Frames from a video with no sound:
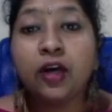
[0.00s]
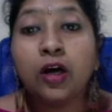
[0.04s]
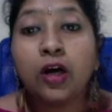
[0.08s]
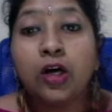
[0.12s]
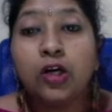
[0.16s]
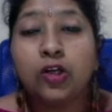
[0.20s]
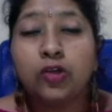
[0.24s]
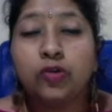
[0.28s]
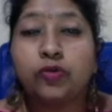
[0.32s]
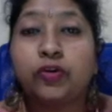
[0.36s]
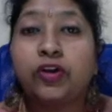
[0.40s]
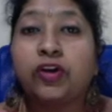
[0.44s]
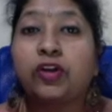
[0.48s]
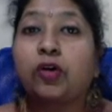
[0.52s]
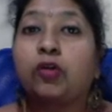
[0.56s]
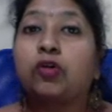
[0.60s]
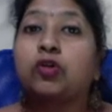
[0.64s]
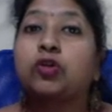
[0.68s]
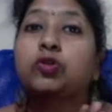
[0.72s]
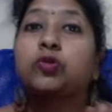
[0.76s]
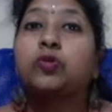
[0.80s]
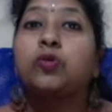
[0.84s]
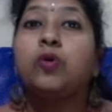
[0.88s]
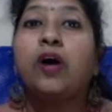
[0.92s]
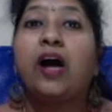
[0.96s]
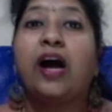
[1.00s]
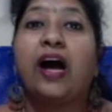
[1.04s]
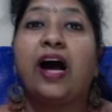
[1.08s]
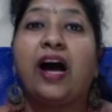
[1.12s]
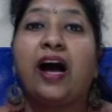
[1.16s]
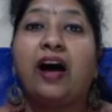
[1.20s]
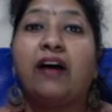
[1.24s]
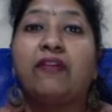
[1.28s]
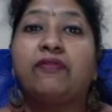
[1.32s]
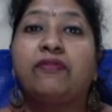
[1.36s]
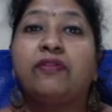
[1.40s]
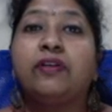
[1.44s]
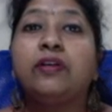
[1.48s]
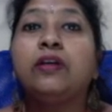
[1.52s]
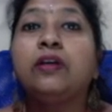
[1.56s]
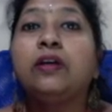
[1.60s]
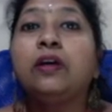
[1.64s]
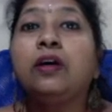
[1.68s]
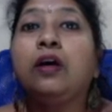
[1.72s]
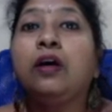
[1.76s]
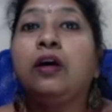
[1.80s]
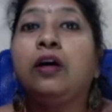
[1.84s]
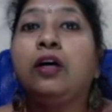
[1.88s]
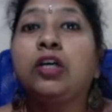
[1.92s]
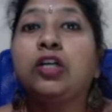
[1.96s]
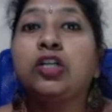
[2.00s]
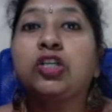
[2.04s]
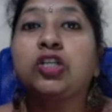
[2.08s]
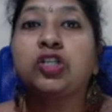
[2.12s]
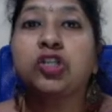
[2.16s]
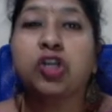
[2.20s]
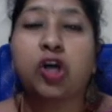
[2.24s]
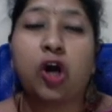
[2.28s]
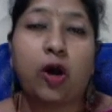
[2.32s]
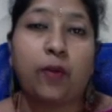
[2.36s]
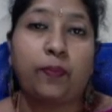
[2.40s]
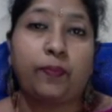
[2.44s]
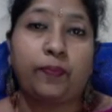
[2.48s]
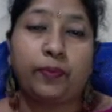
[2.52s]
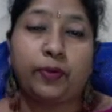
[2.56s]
you can also have a shop,